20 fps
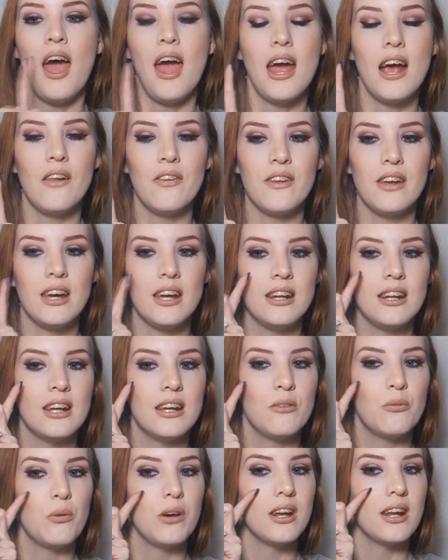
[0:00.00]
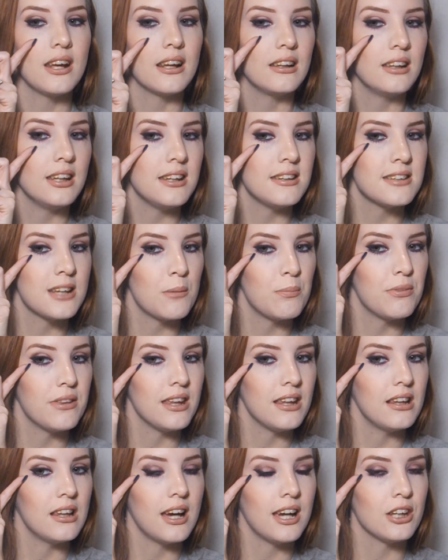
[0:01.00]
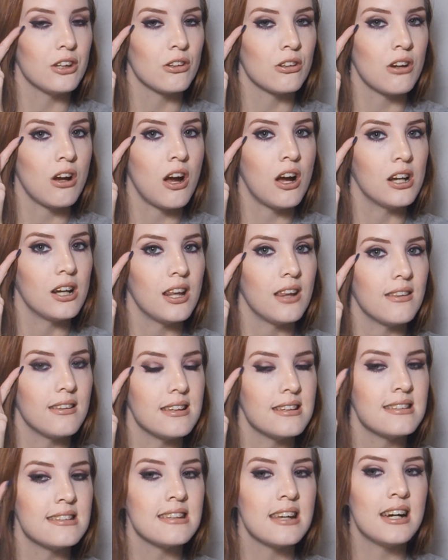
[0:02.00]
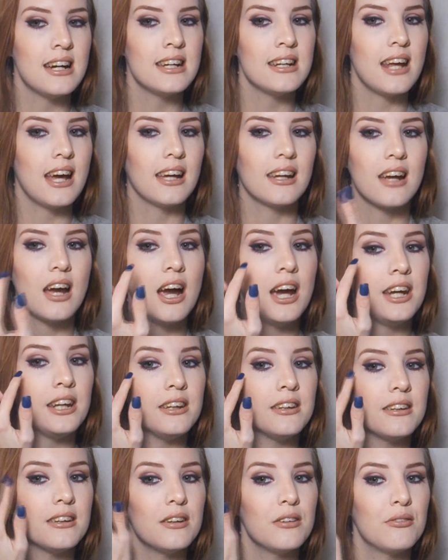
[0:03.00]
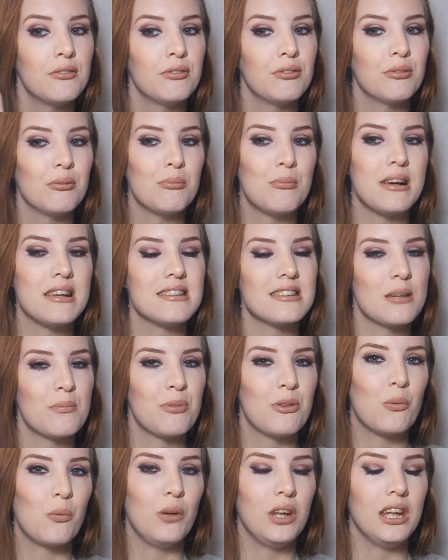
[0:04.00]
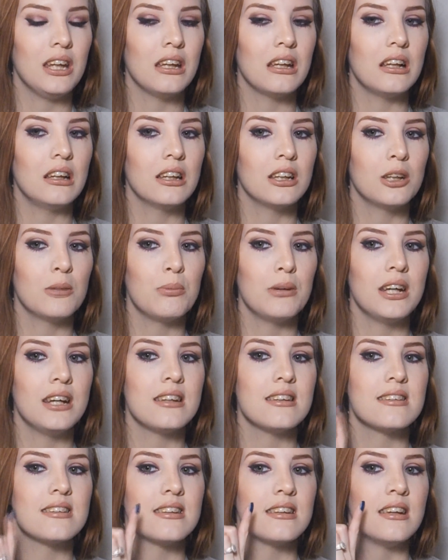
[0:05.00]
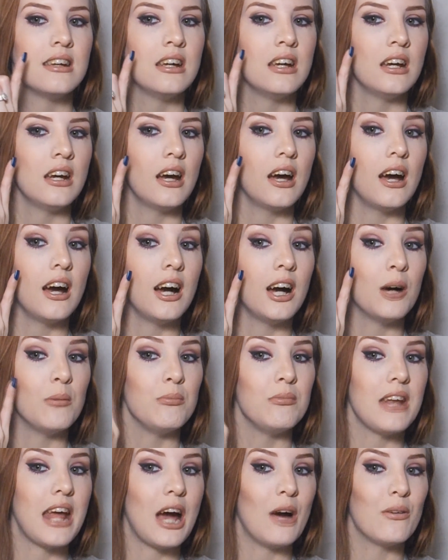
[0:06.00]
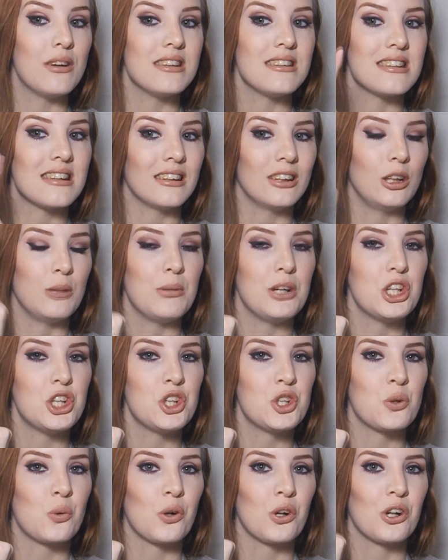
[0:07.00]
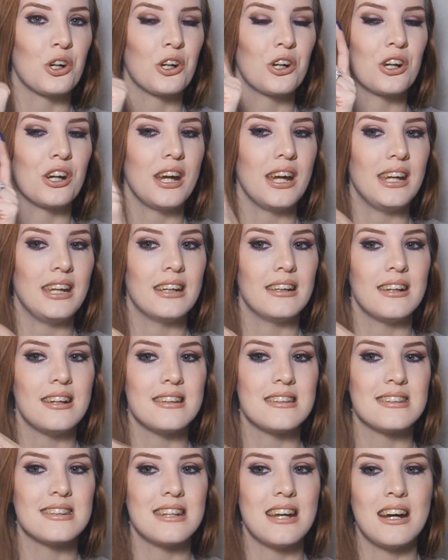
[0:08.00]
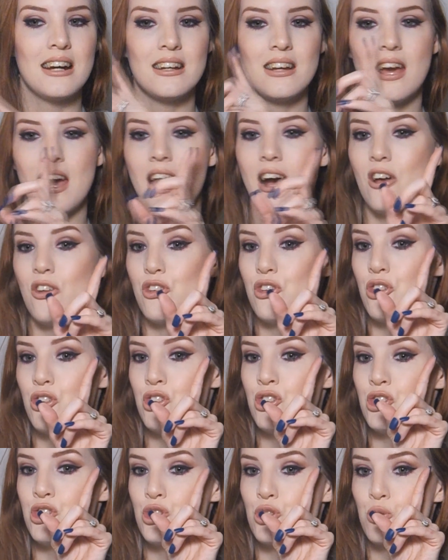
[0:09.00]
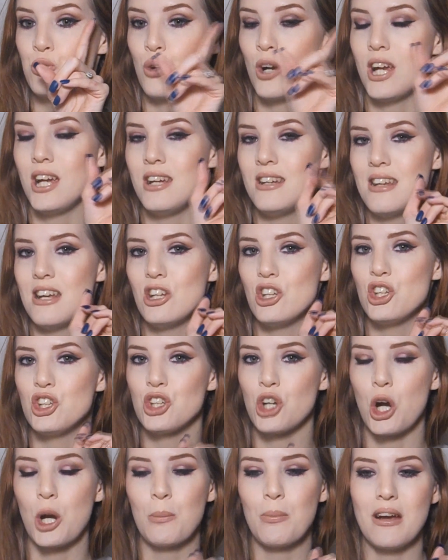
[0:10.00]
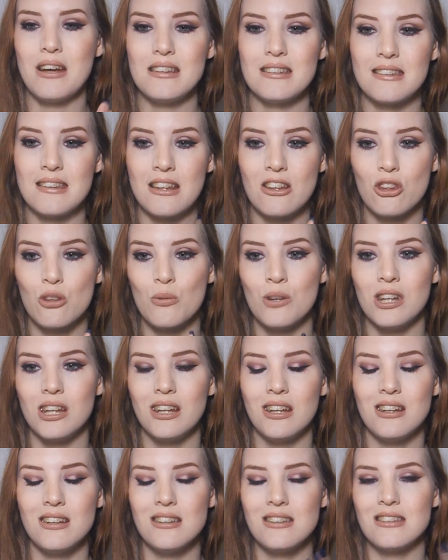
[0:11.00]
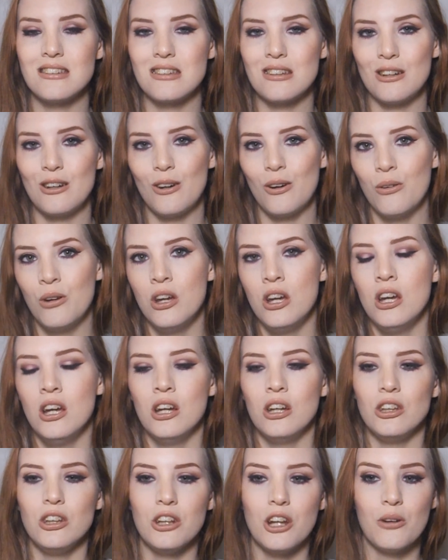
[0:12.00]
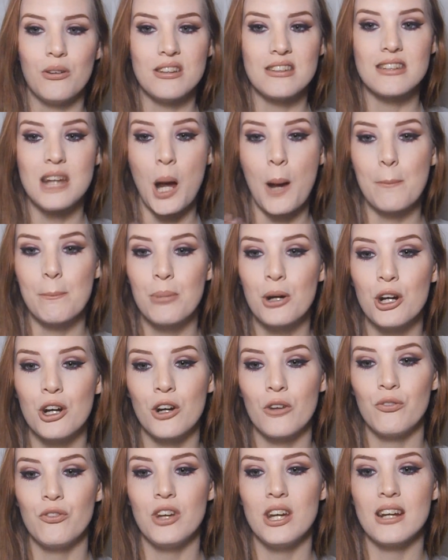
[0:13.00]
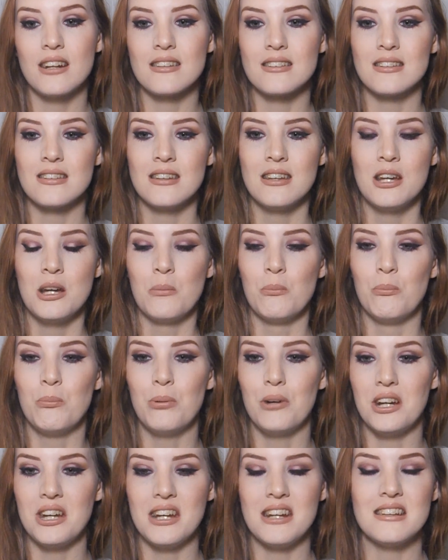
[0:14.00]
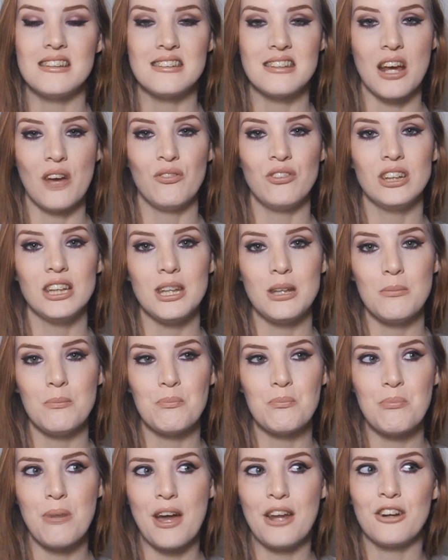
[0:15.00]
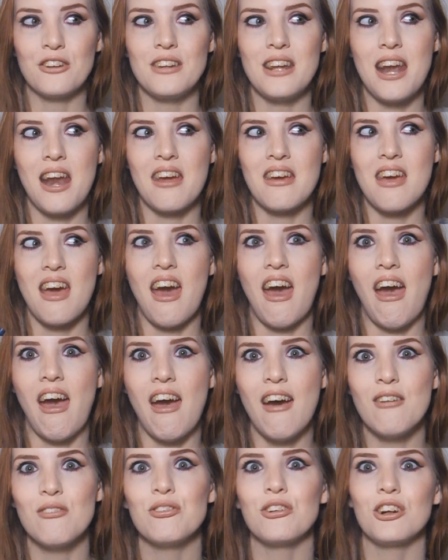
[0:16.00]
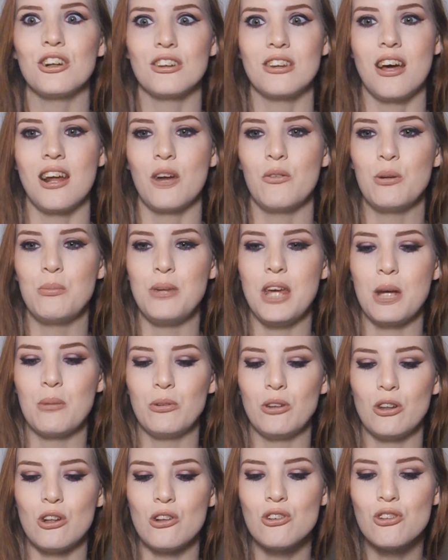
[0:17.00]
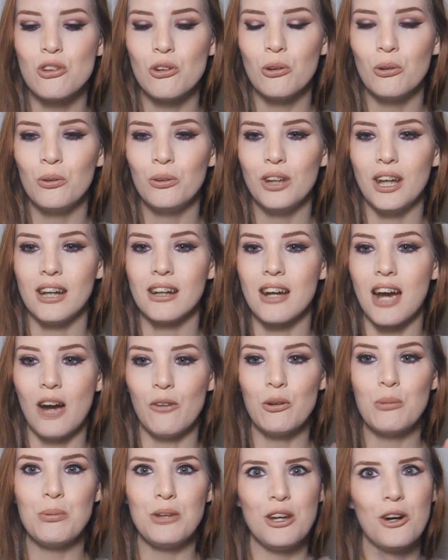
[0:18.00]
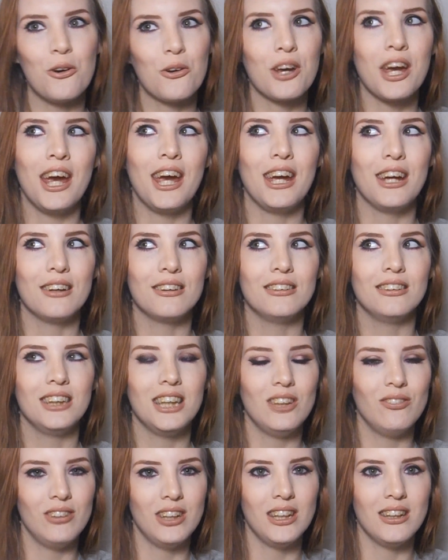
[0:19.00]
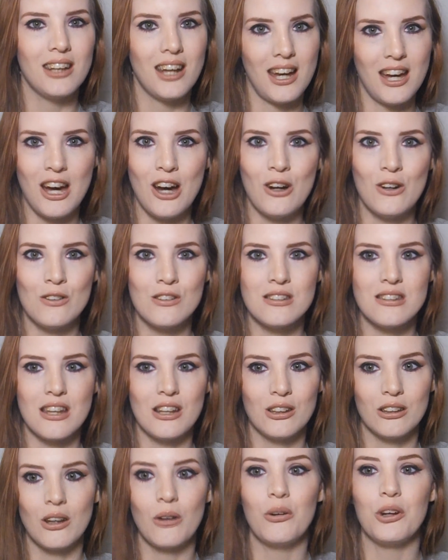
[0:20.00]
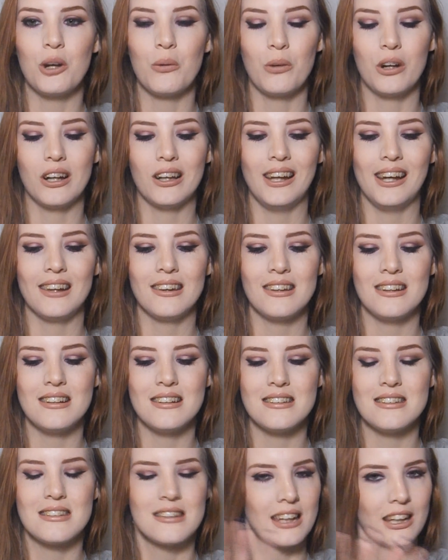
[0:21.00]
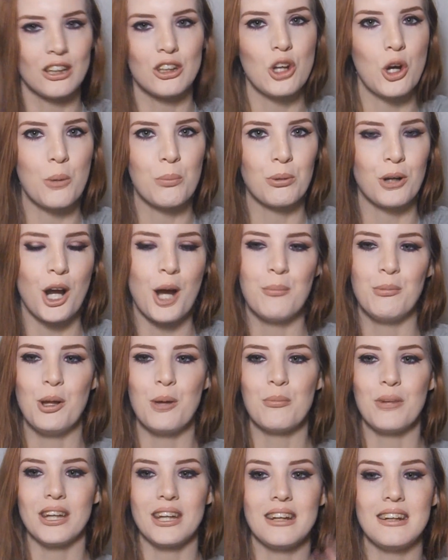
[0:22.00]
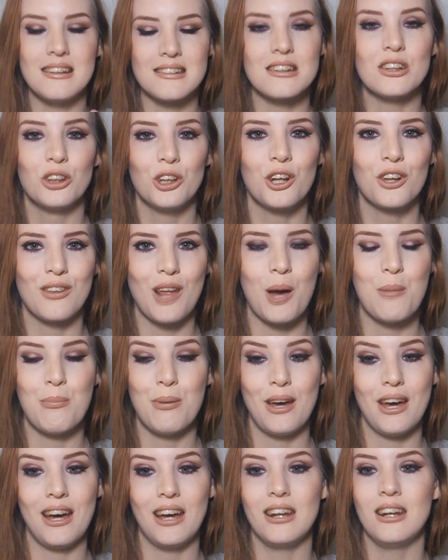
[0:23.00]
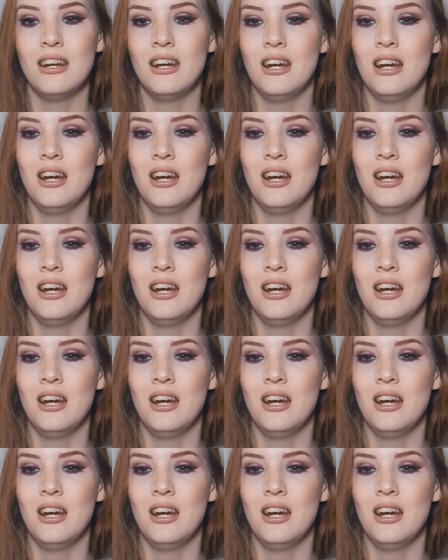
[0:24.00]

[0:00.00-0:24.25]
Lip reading: And then when I cleaned up the liner on this side, I kind of messed up the wing a little bit. Now it's a little bit shorter and it's not as straight and sharp as this one is. So, you know, it's not perfect, but it's definitely better than I ever thought I would be able to do. Like, I would be okay leaving the house and going to work like this, like no problem. Like, it doesn't look that bad.